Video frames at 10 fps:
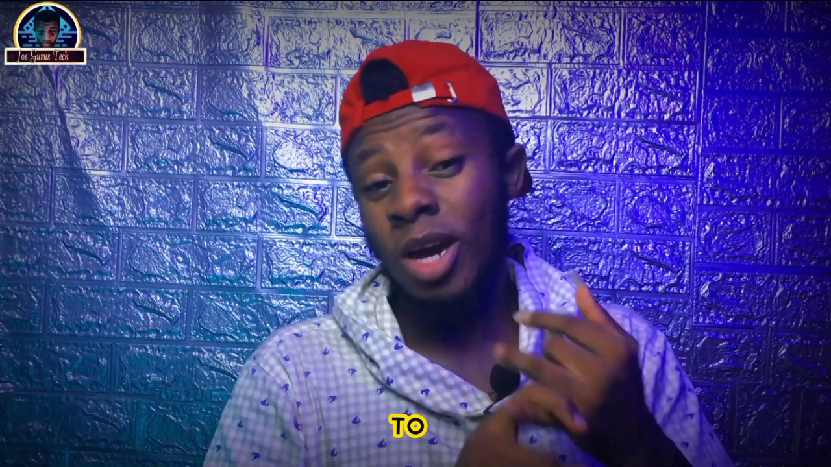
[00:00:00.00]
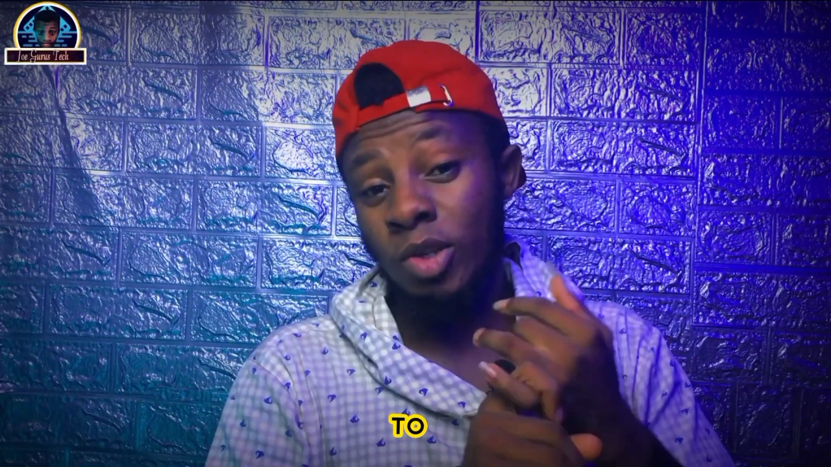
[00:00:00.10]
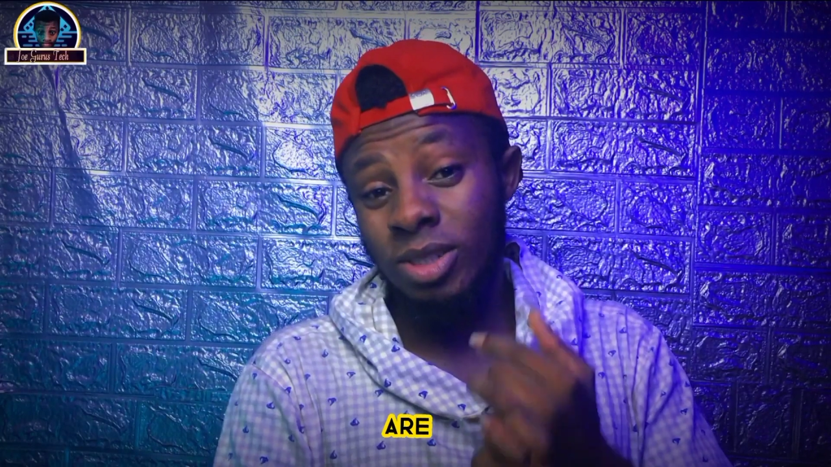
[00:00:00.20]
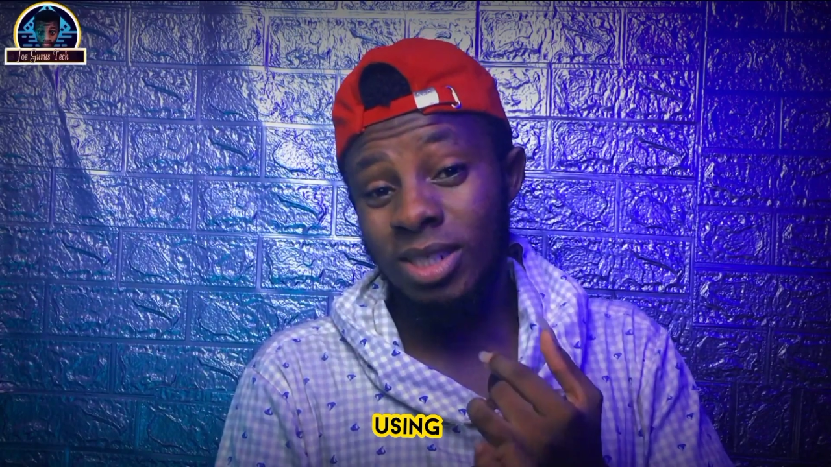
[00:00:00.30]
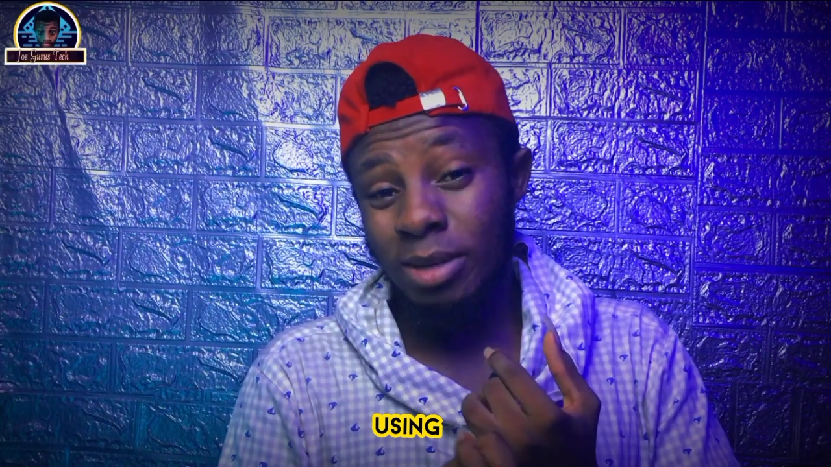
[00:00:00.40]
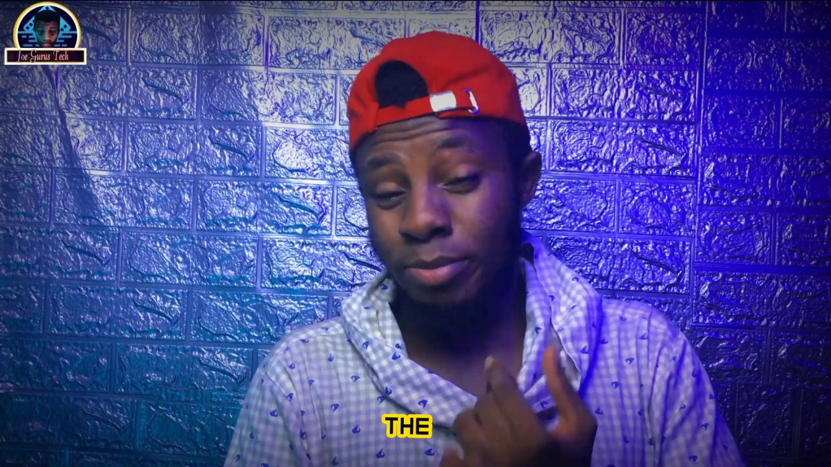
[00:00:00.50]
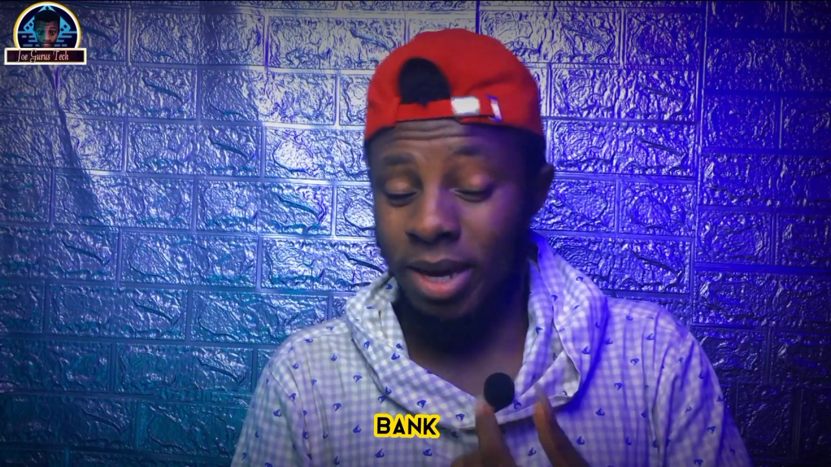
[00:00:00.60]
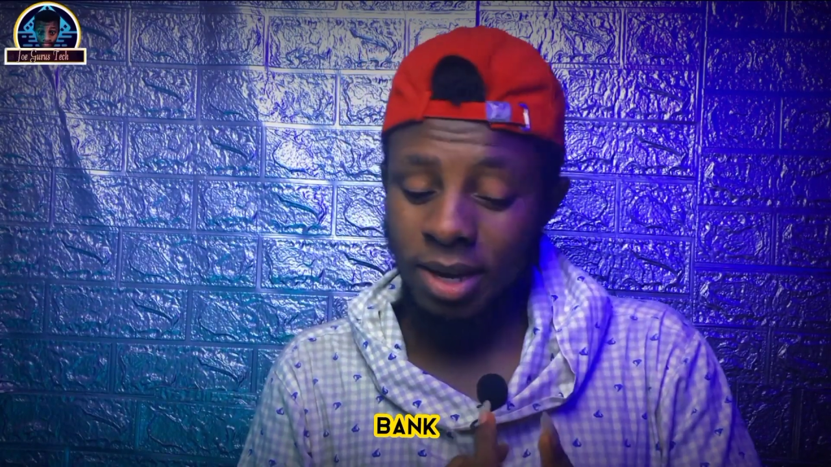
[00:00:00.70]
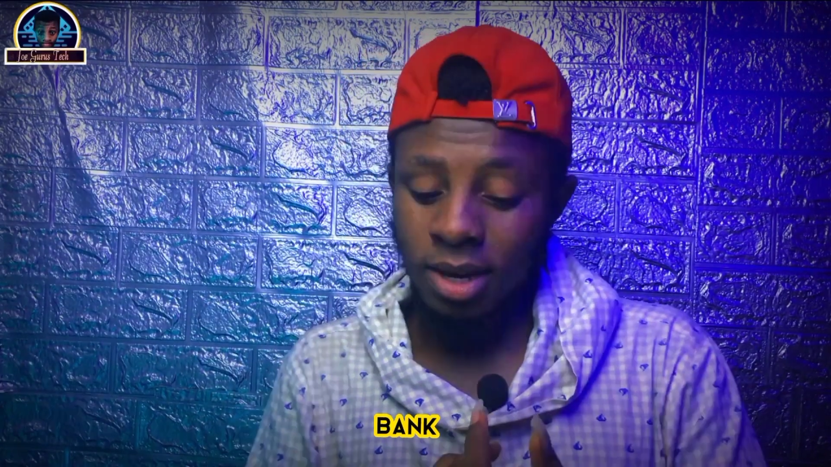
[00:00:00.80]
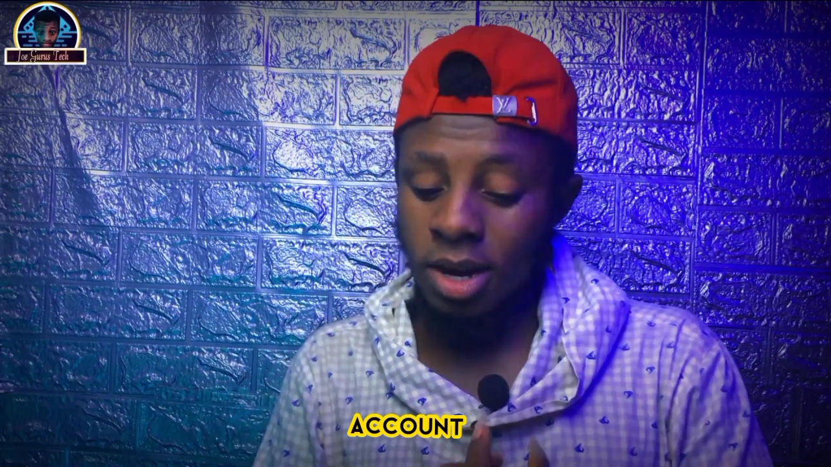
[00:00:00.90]
using the
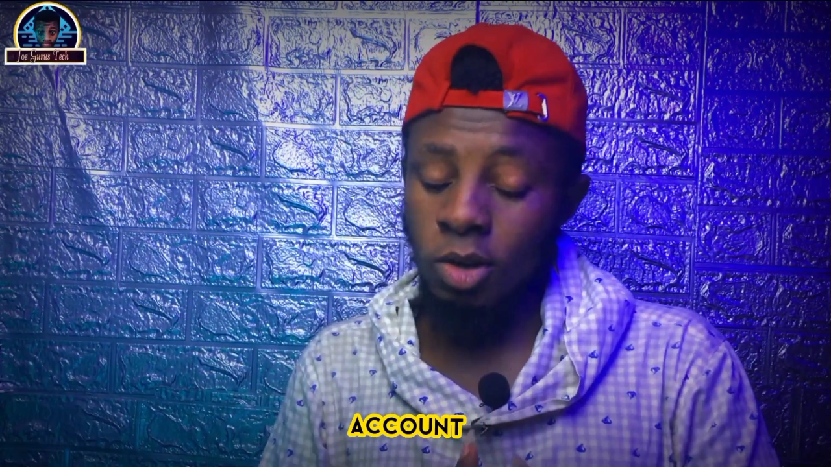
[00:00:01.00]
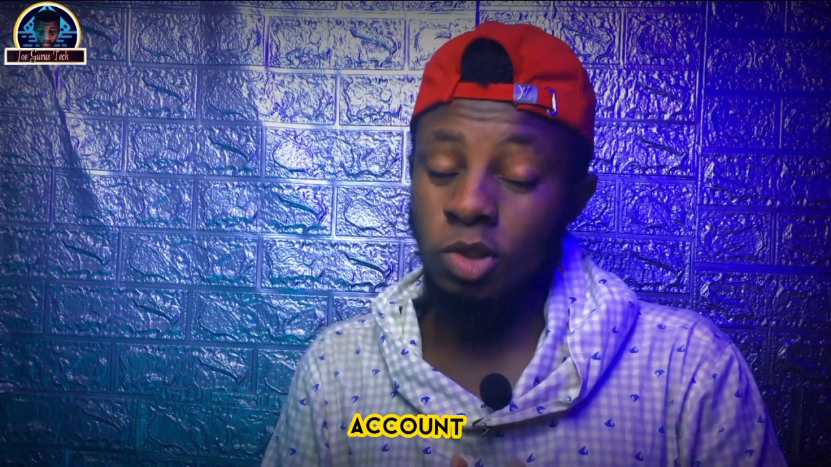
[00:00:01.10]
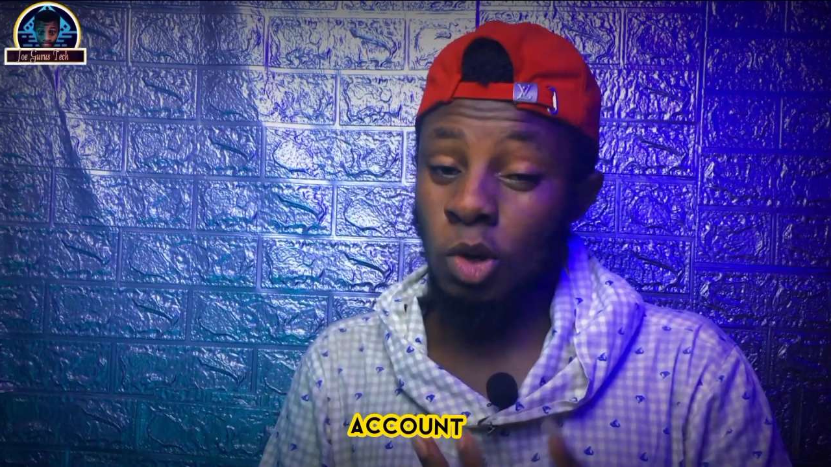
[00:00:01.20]
bank account